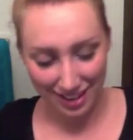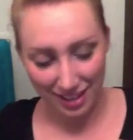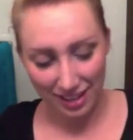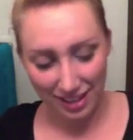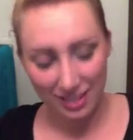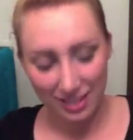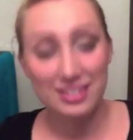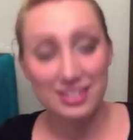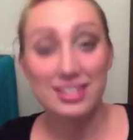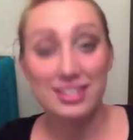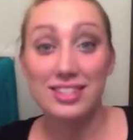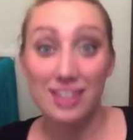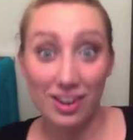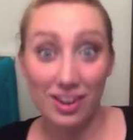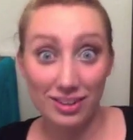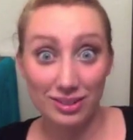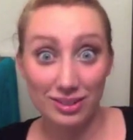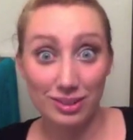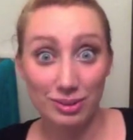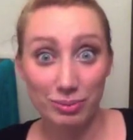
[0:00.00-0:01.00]
because it's
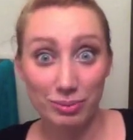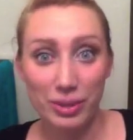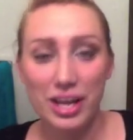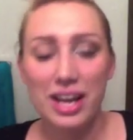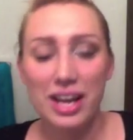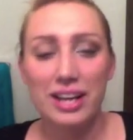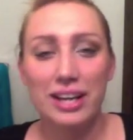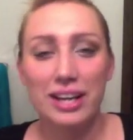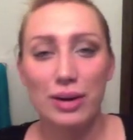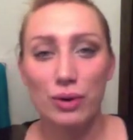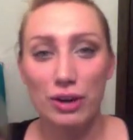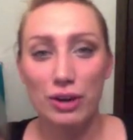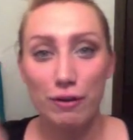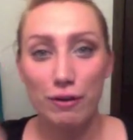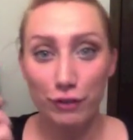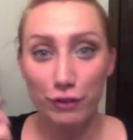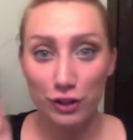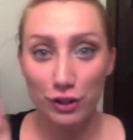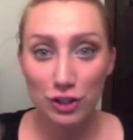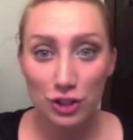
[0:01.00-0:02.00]
awesome. Now, when I
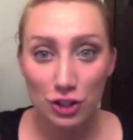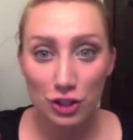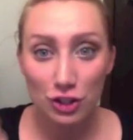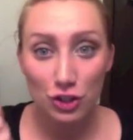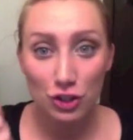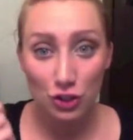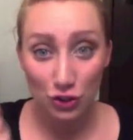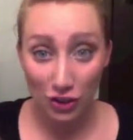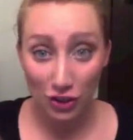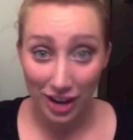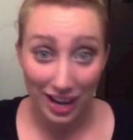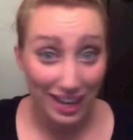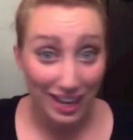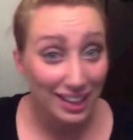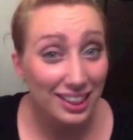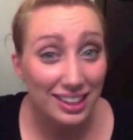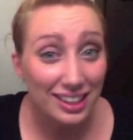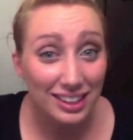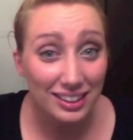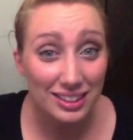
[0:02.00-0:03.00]
first tried
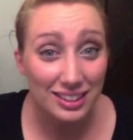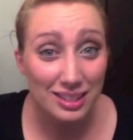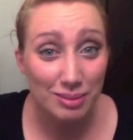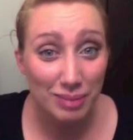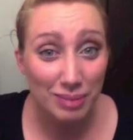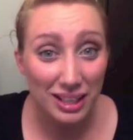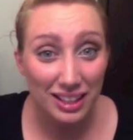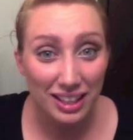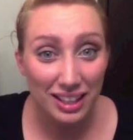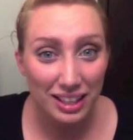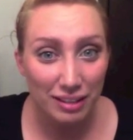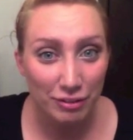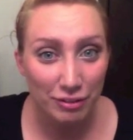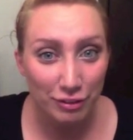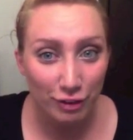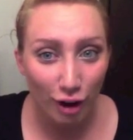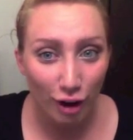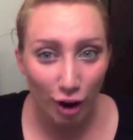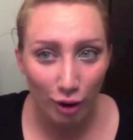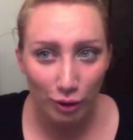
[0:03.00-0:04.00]
this in my
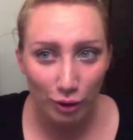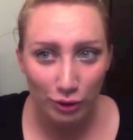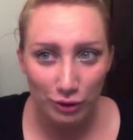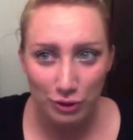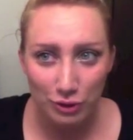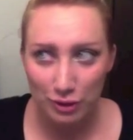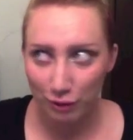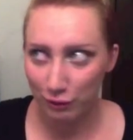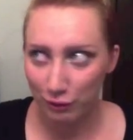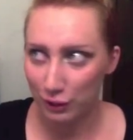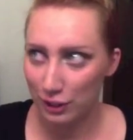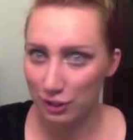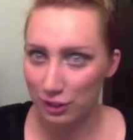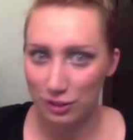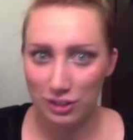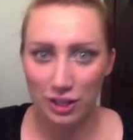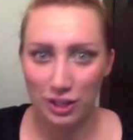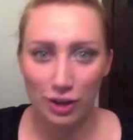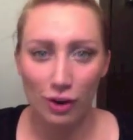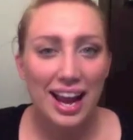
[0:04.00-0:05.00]
life, it was a few years
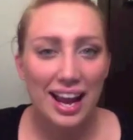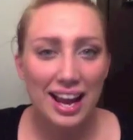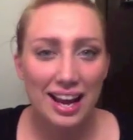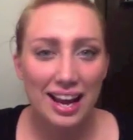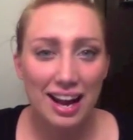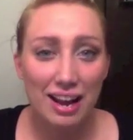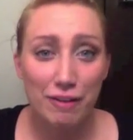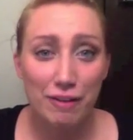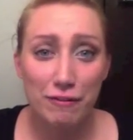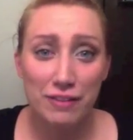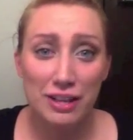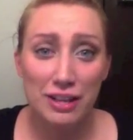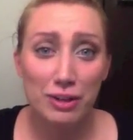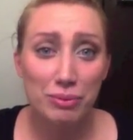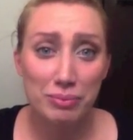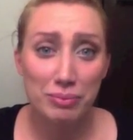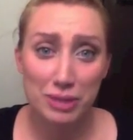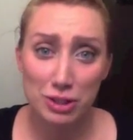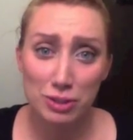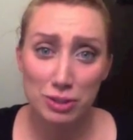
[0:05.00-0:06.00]
ago, and I failed
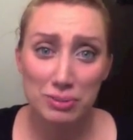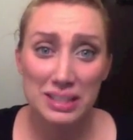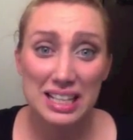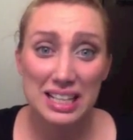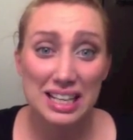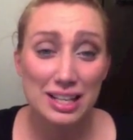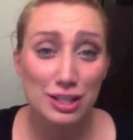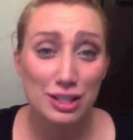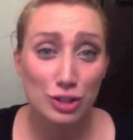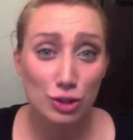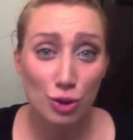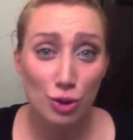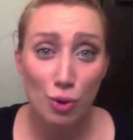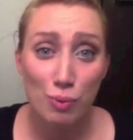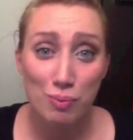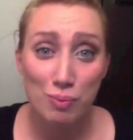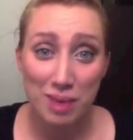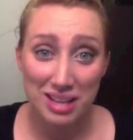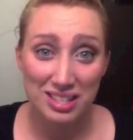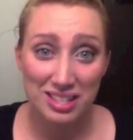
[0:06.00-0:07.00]
miserably. It is so
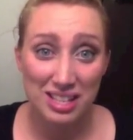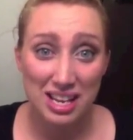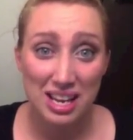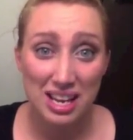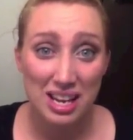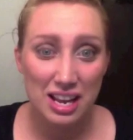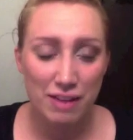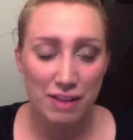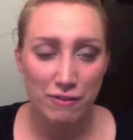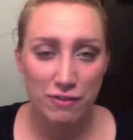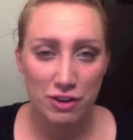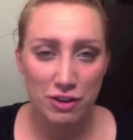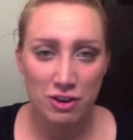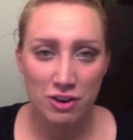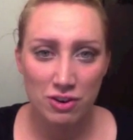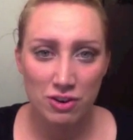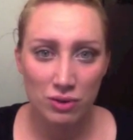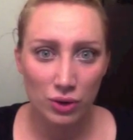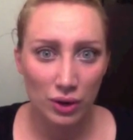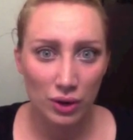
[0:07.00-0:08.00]
messy if you
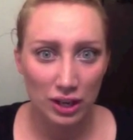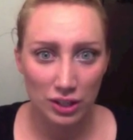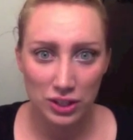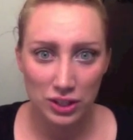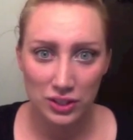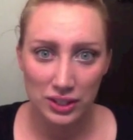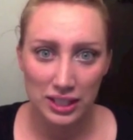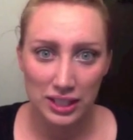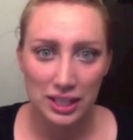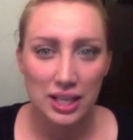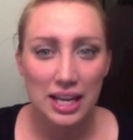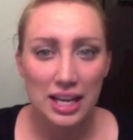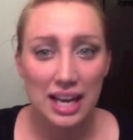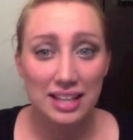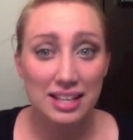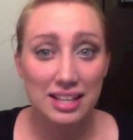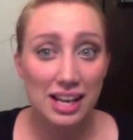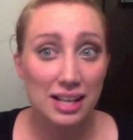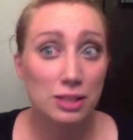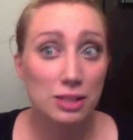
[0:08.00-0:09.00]
don't know how to do it. It
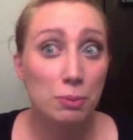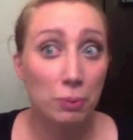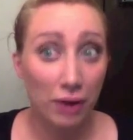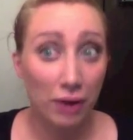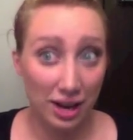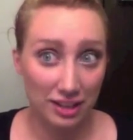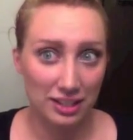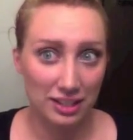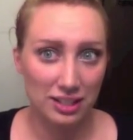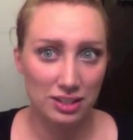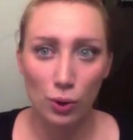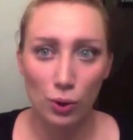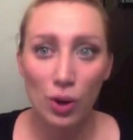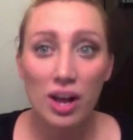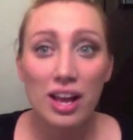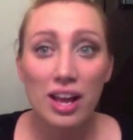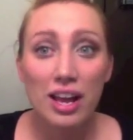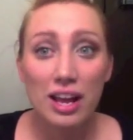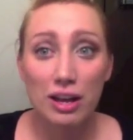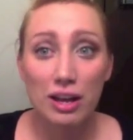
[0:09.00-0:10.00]
takes practice.
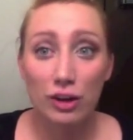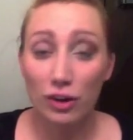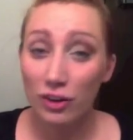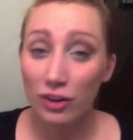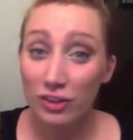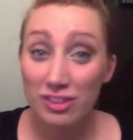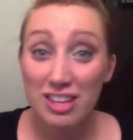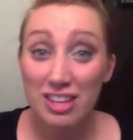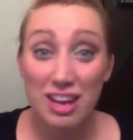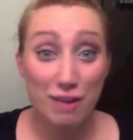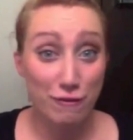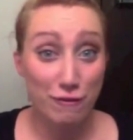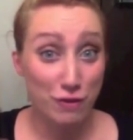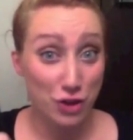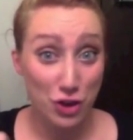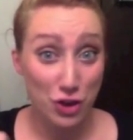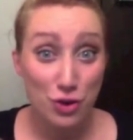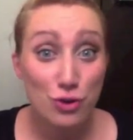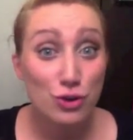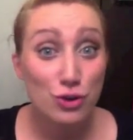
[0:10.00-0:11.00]
Girls, if
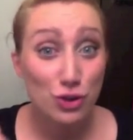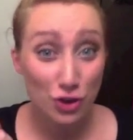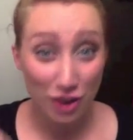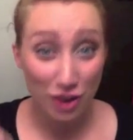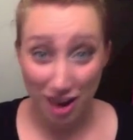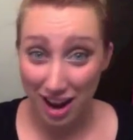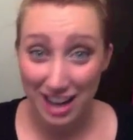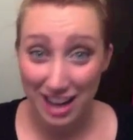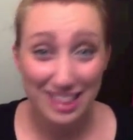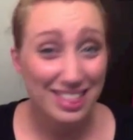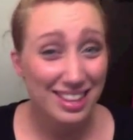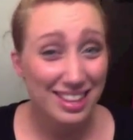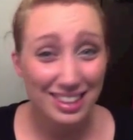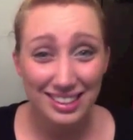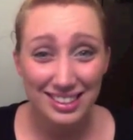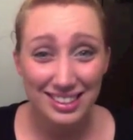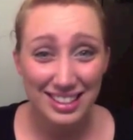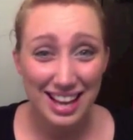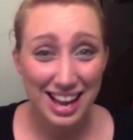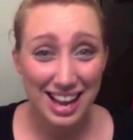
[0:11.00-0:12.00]
you tried
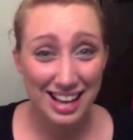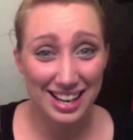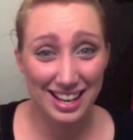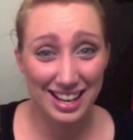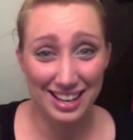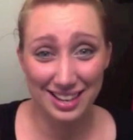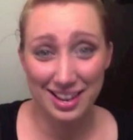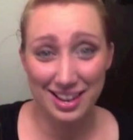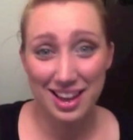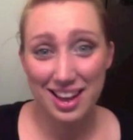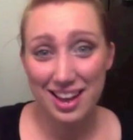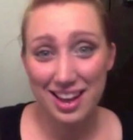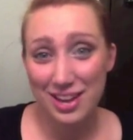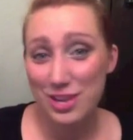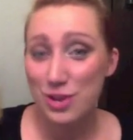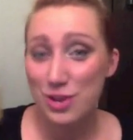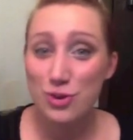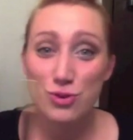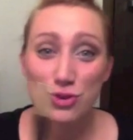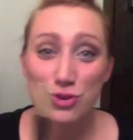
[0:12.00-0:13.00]
this and
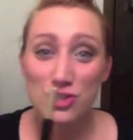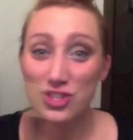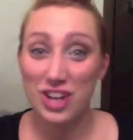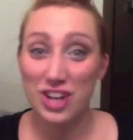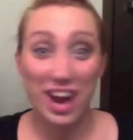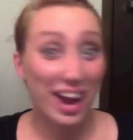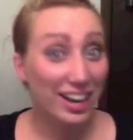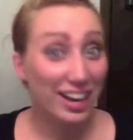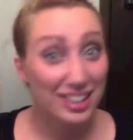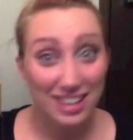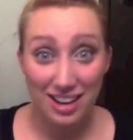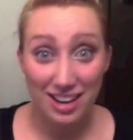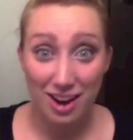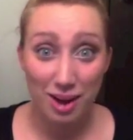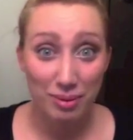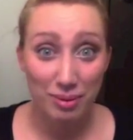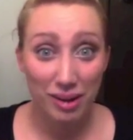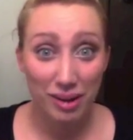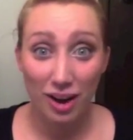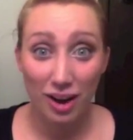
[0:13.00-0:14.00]
you jacked it
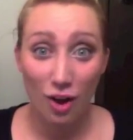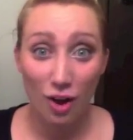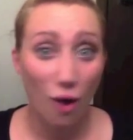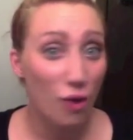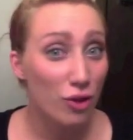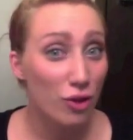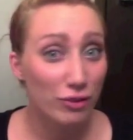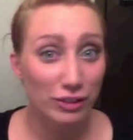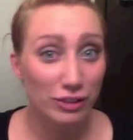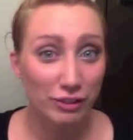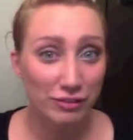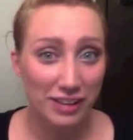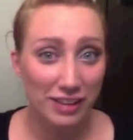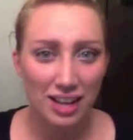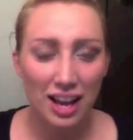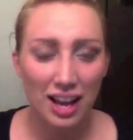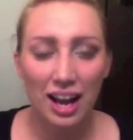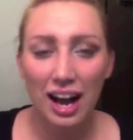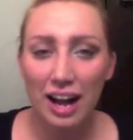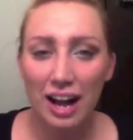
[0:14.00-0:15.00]
up, got it all over your
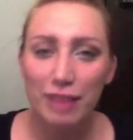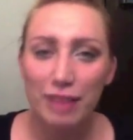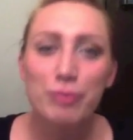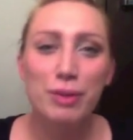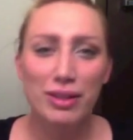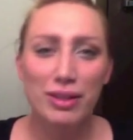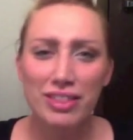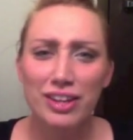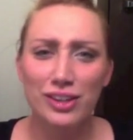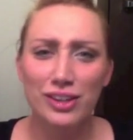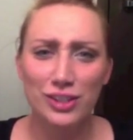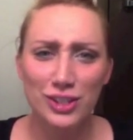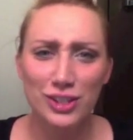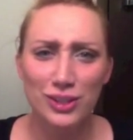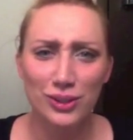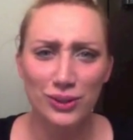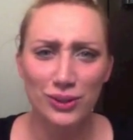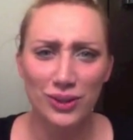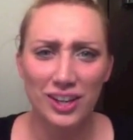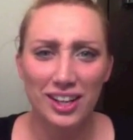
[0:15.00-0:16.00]
face, I've been there
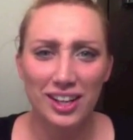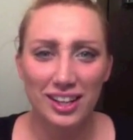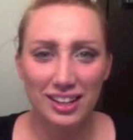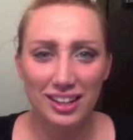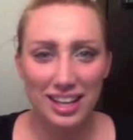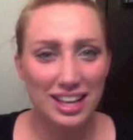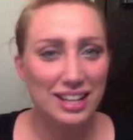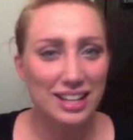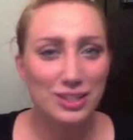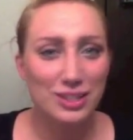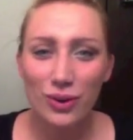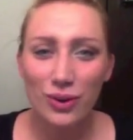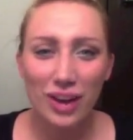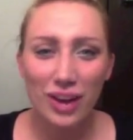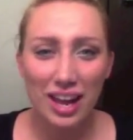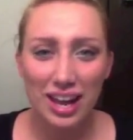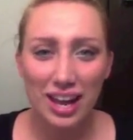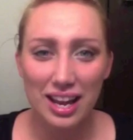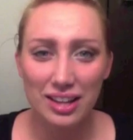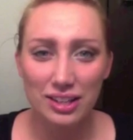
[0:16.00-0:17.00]
too. Like, it's
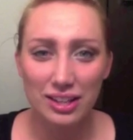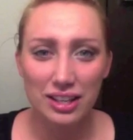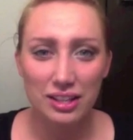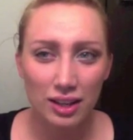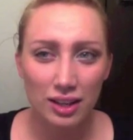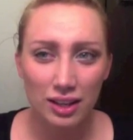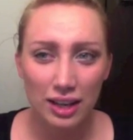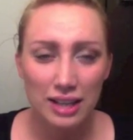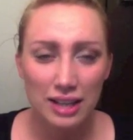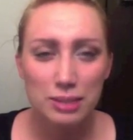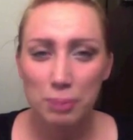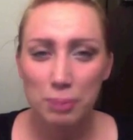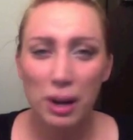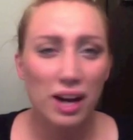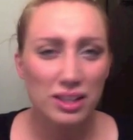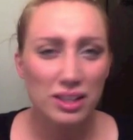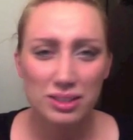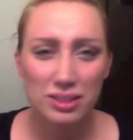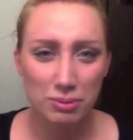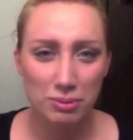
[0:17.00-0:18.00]
okay. It's
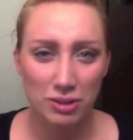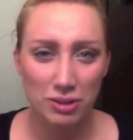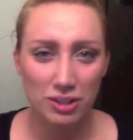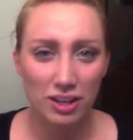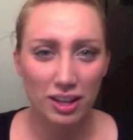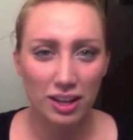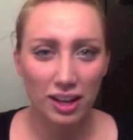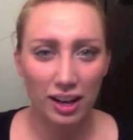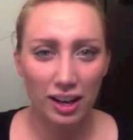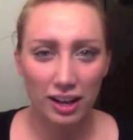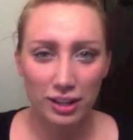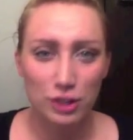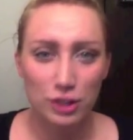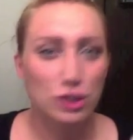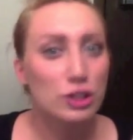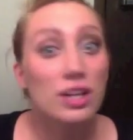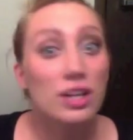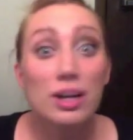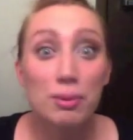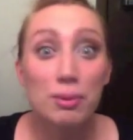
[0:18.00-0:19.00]
possible. You
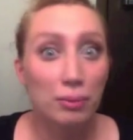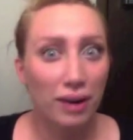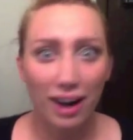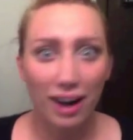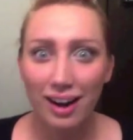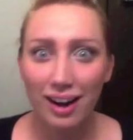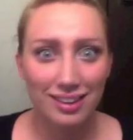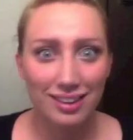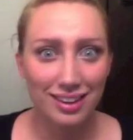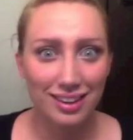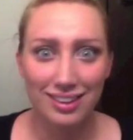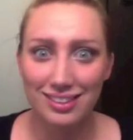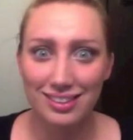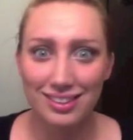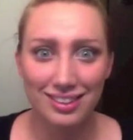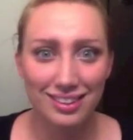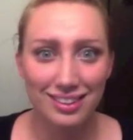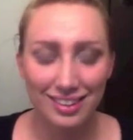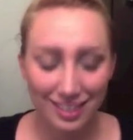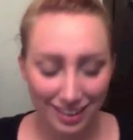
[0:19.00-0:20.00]
just gotta practice.
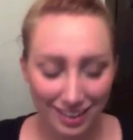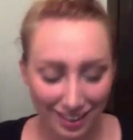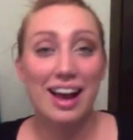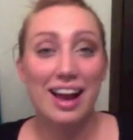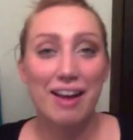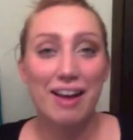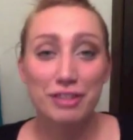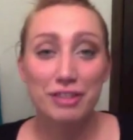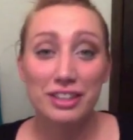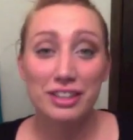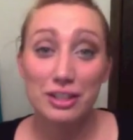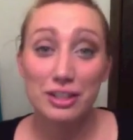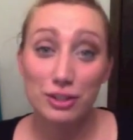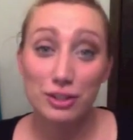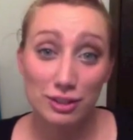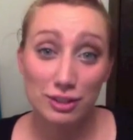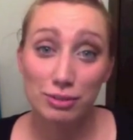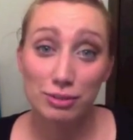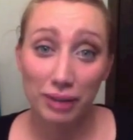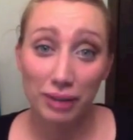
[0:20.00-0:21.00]
After
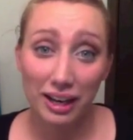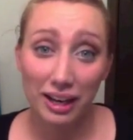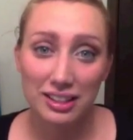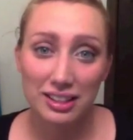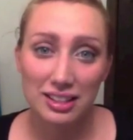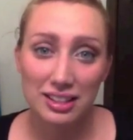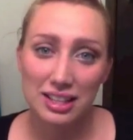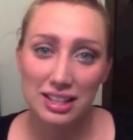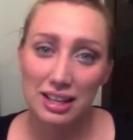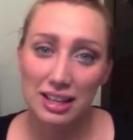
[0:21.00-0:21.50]
years of practice, I